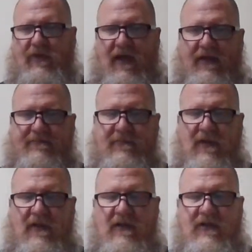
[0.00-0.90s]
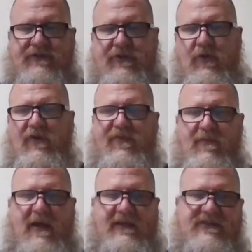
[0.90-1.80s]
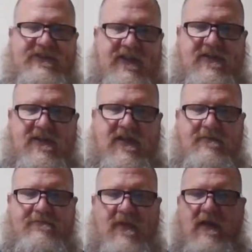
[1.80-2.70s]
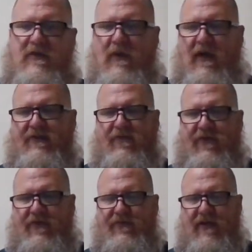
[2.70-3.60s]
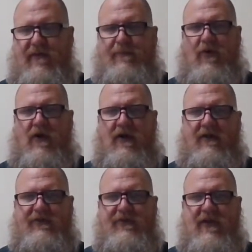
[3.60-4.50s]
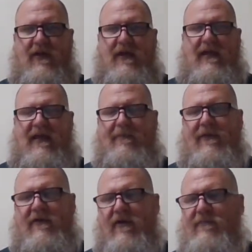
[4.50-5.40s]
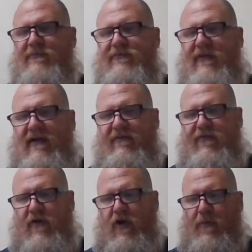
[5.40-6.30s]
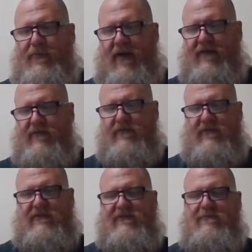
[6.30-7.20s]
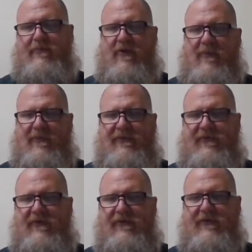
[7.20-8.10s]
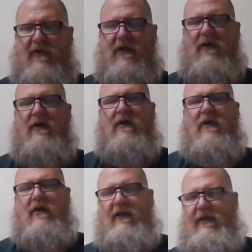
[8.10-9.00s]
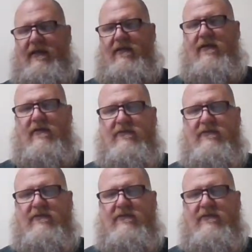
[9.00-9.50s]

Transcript: that. And so if you made a 60, you add your 15 points, it becomes, for all practical intents and purposes, a